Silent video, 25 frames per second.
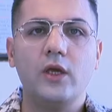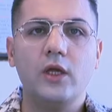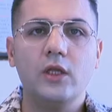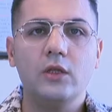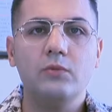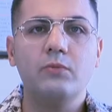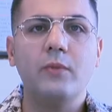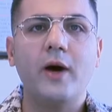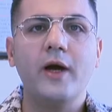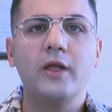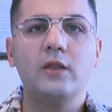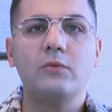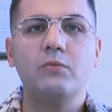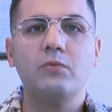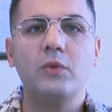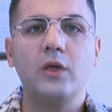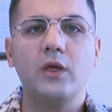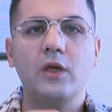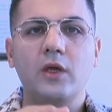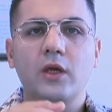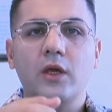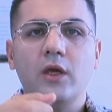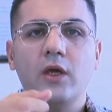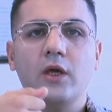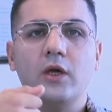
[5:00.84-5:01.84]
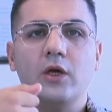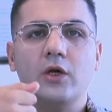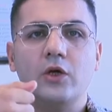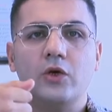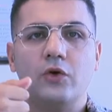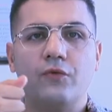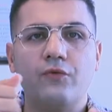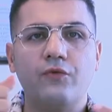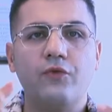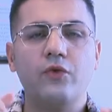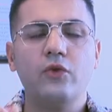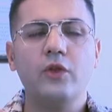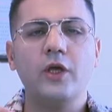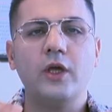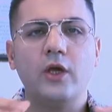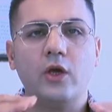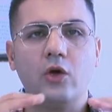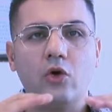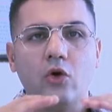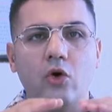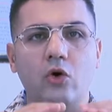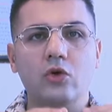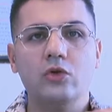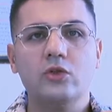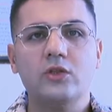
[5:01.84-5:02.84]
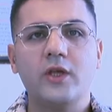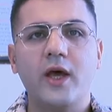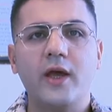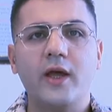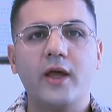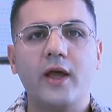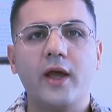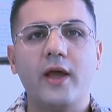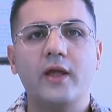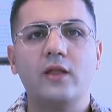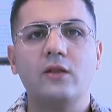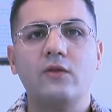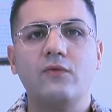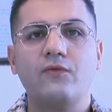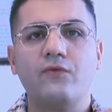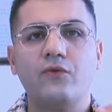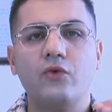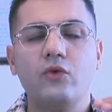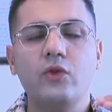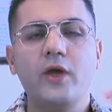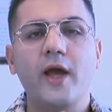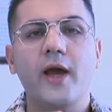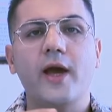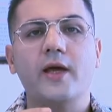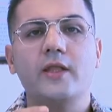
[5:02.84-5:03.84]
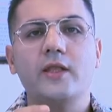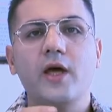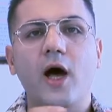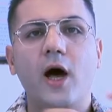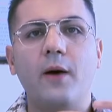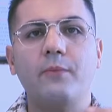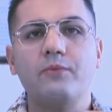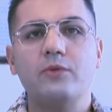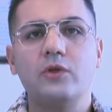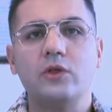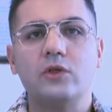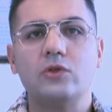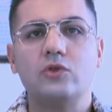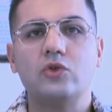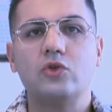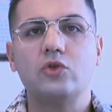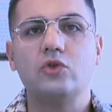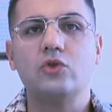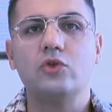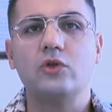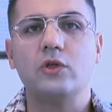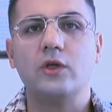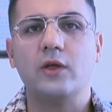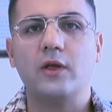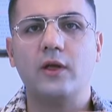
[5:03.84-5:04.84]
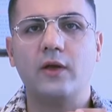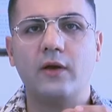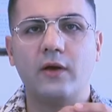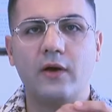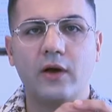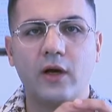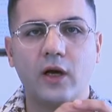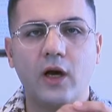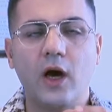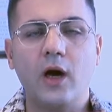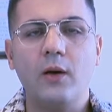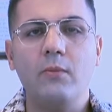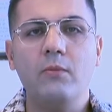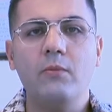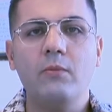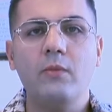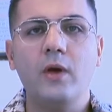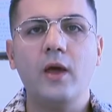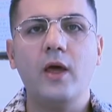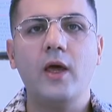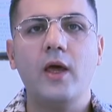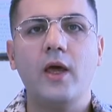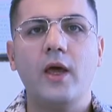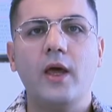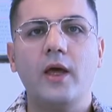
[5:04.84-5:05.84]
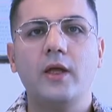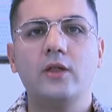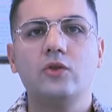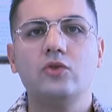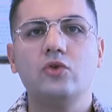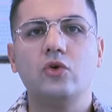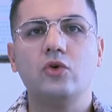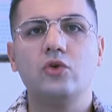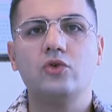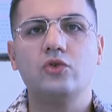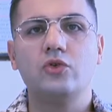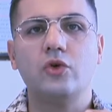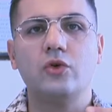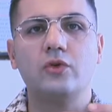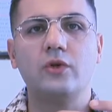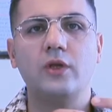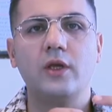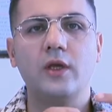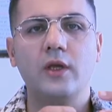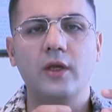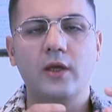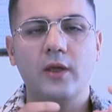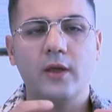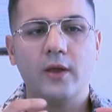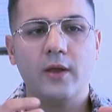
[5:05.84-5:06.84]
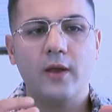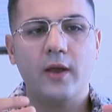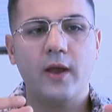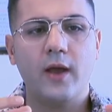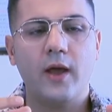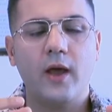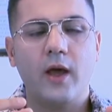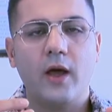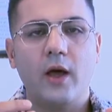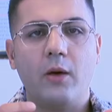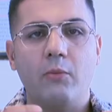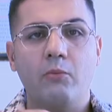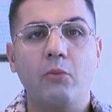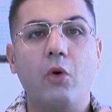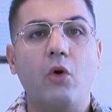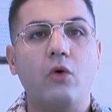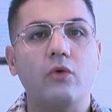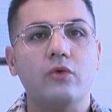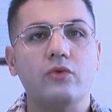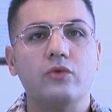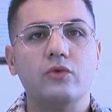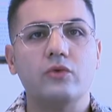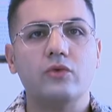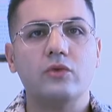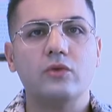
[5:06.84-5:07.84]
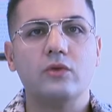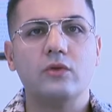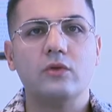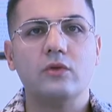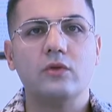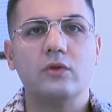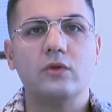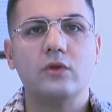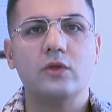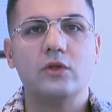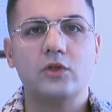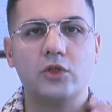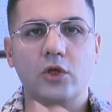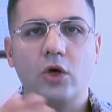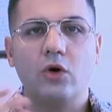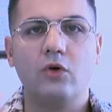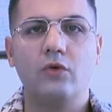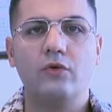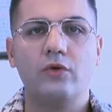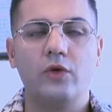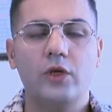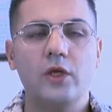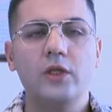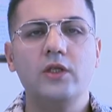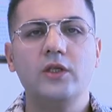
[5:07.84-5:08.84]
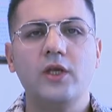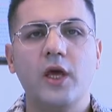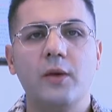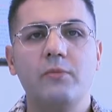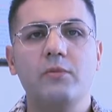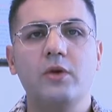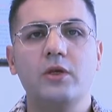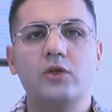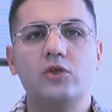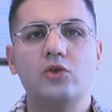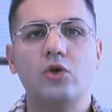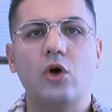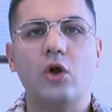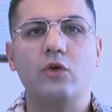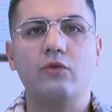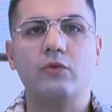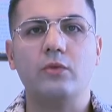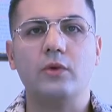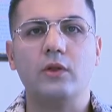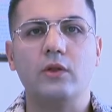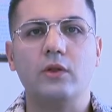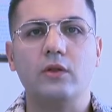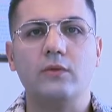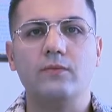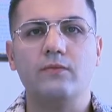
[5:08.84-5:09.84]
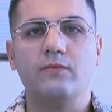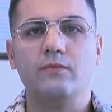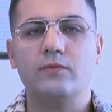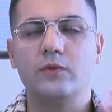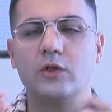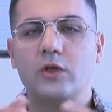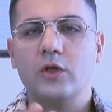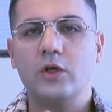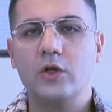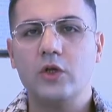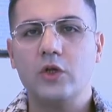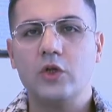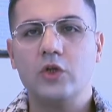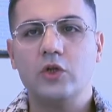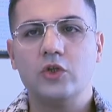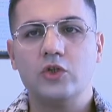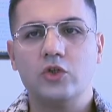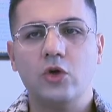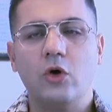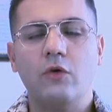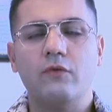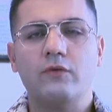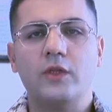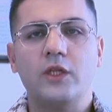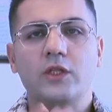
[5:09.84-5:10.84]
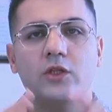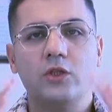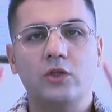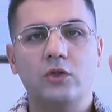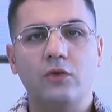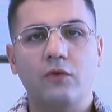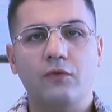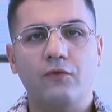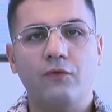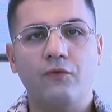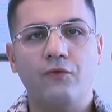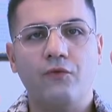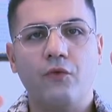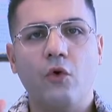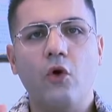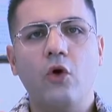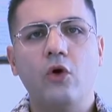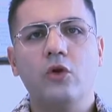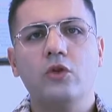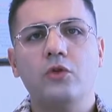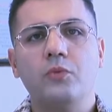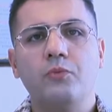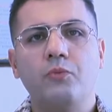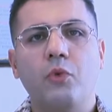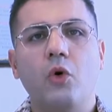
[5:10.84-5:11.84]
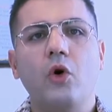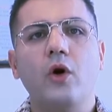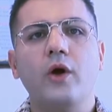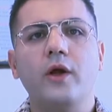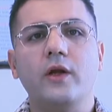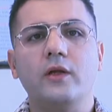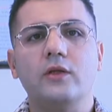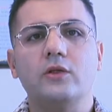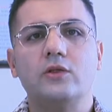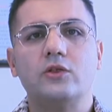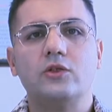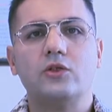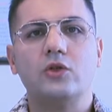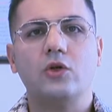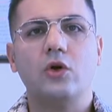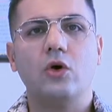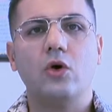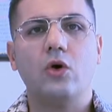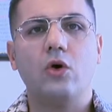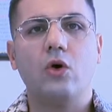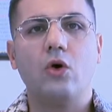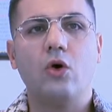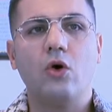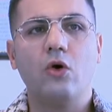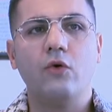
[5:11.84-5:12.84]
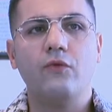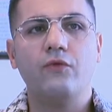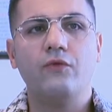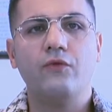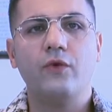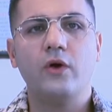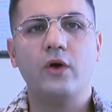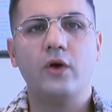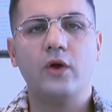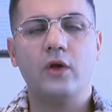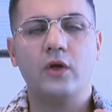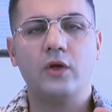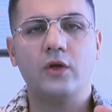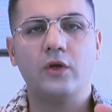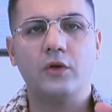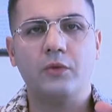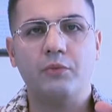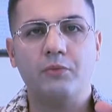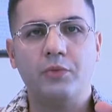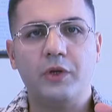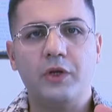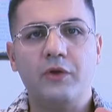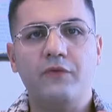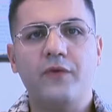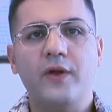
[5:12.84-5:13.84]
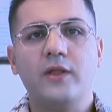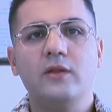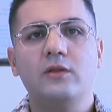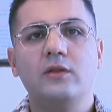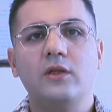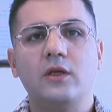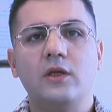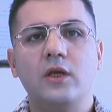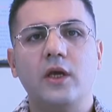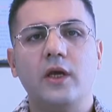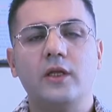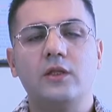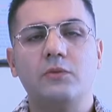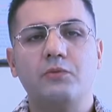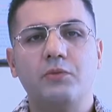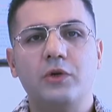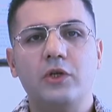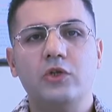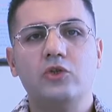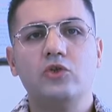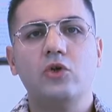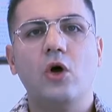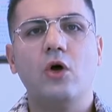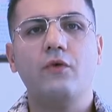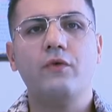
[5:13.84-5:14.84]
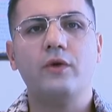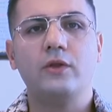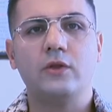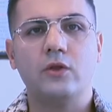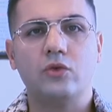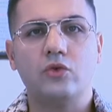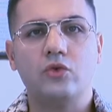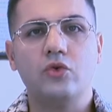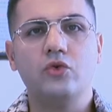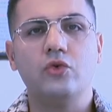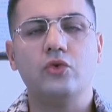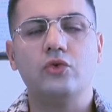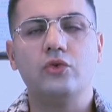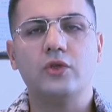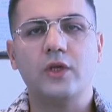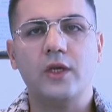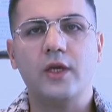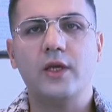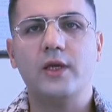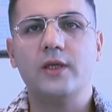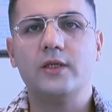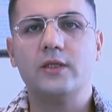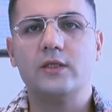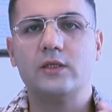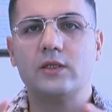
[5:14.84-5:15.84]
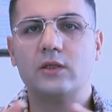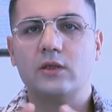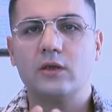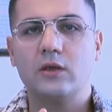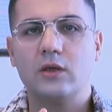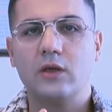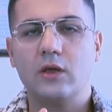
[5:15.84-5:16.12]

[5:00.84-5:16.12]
it might be fully contact and fully adapted to the gum and also the bone. so it can be solvable. So the fourth point of preventing and preserving the tooth is,